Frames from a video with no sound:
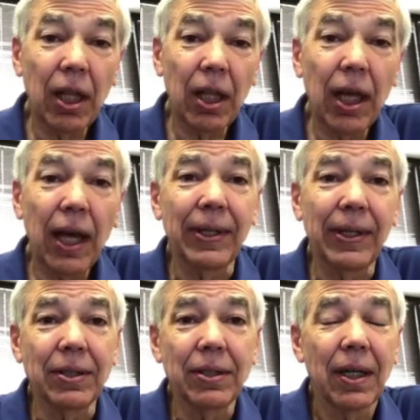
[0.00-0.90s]
There's a lot of
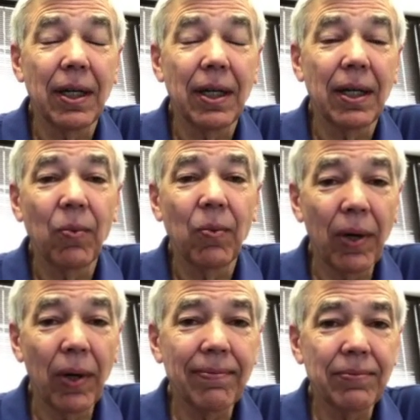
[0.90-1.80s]
reasons.
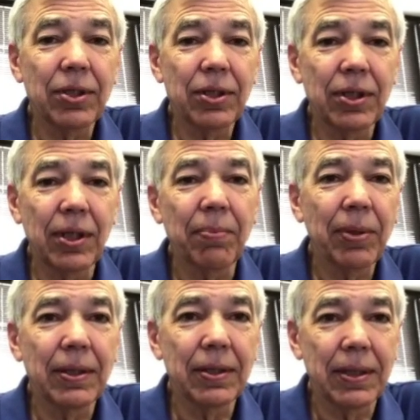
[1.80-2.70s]
One of them just
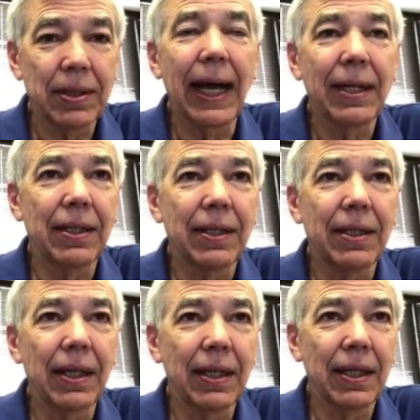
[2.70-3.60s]
simply is that
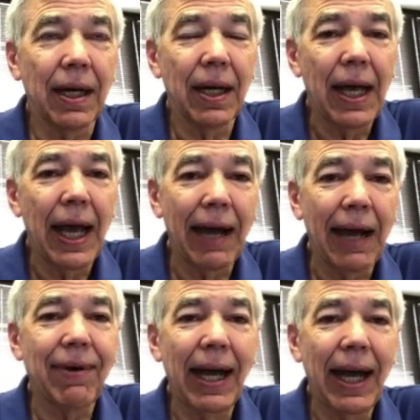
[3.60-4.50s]
they
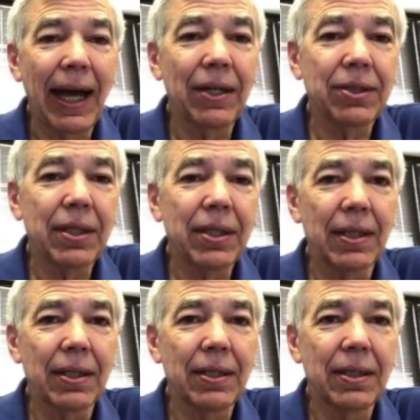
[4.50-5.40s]
have a house
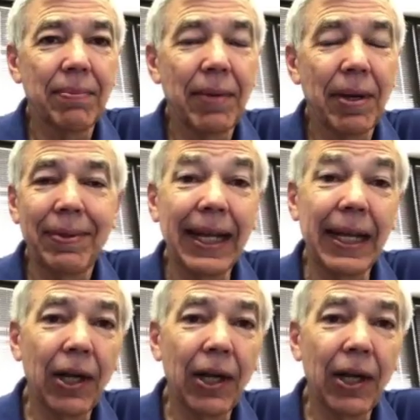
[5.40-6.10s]
that maybe they